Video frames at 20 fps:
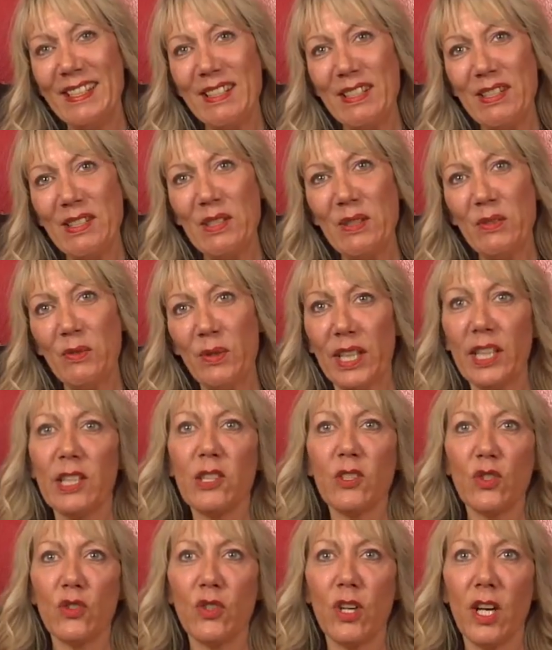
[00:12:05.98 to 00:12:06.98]
to
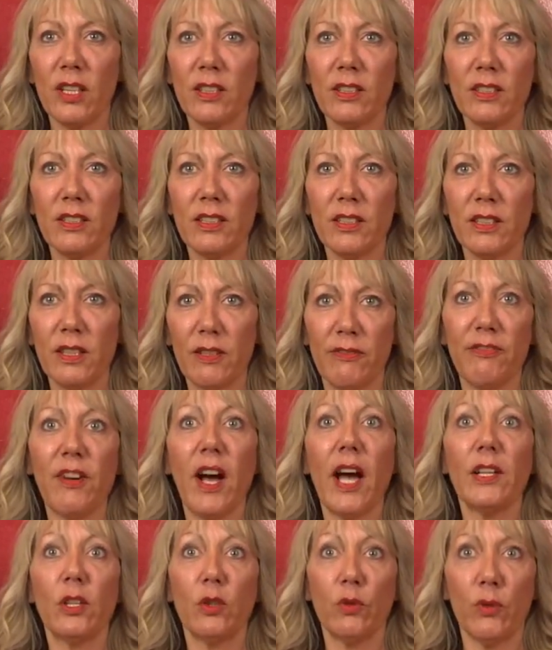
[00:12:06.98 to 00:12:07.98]
reconstruct. The
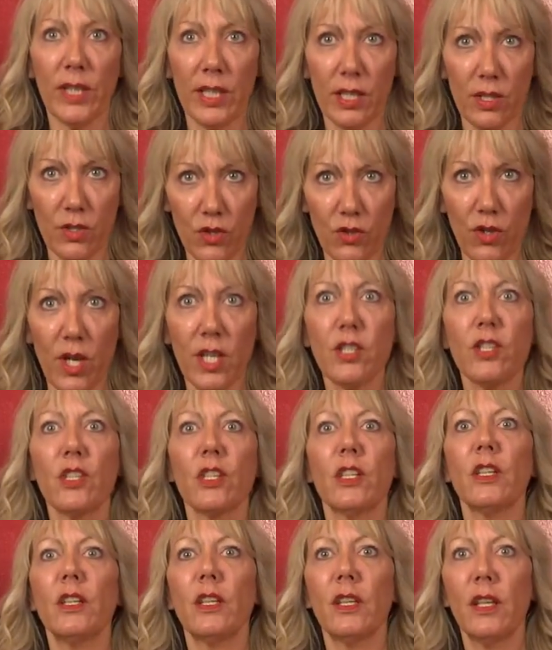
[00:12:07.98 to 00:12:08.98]
final
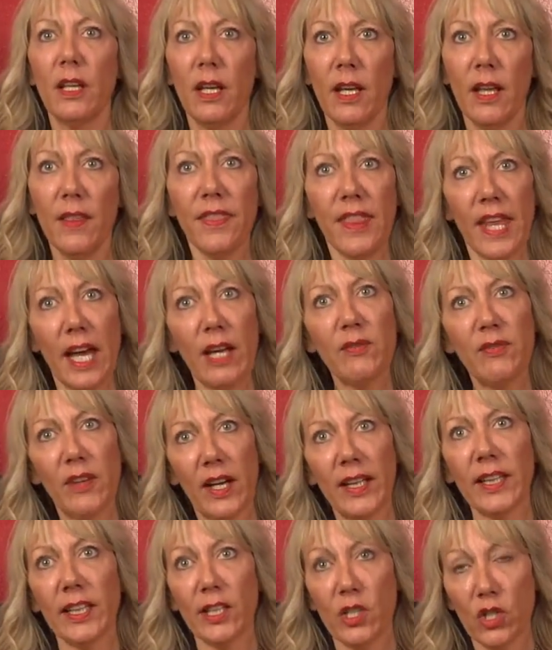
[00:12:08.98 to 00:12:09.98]
reconstruction that
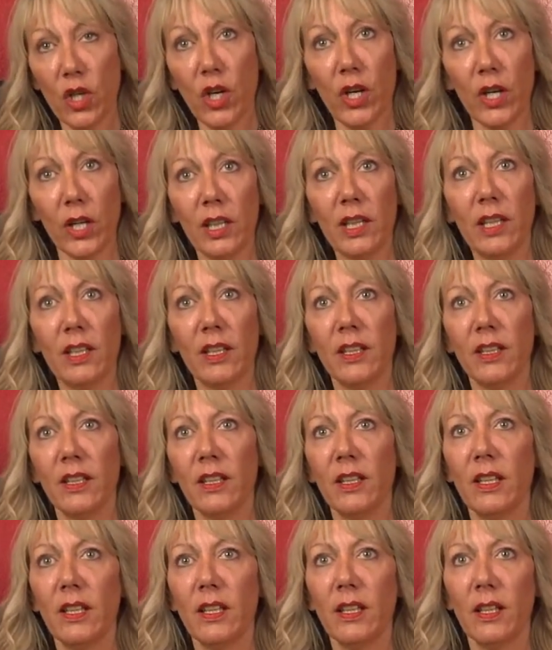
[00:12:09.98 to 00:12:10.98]
finally took
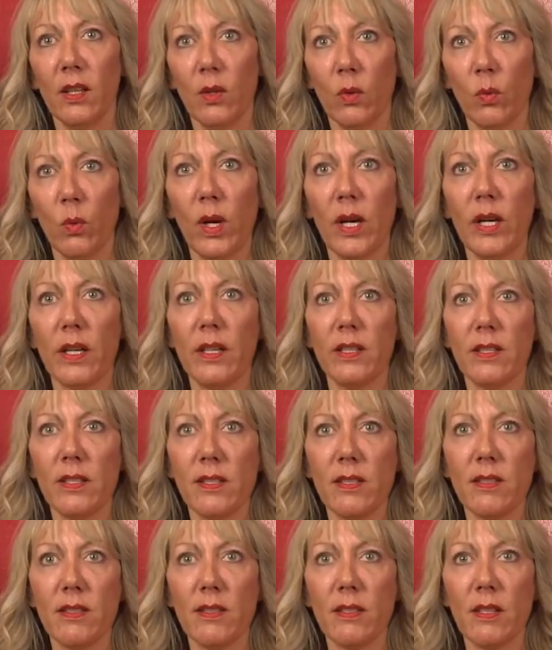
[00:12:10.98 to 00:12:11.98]

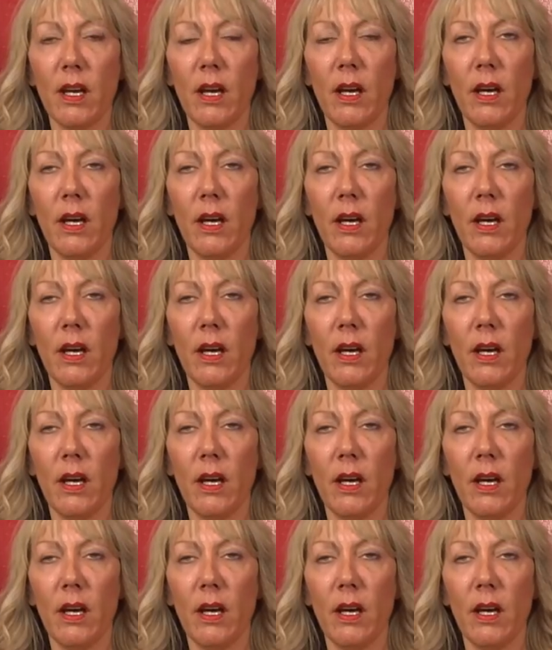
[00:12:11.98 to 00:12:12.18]
was